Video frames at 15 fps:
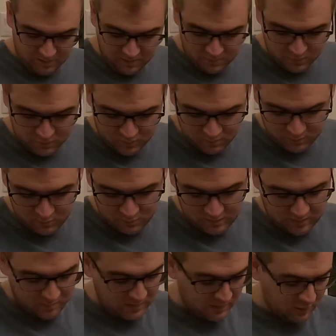I'm assuming will
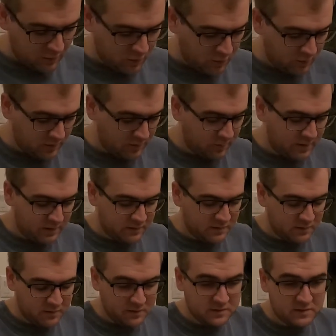not be a long
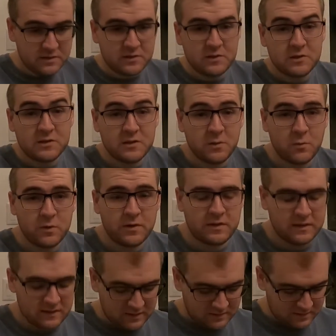unboxing because it's just the one
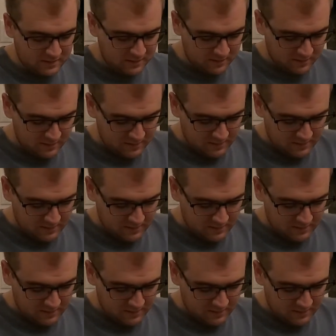thing in there.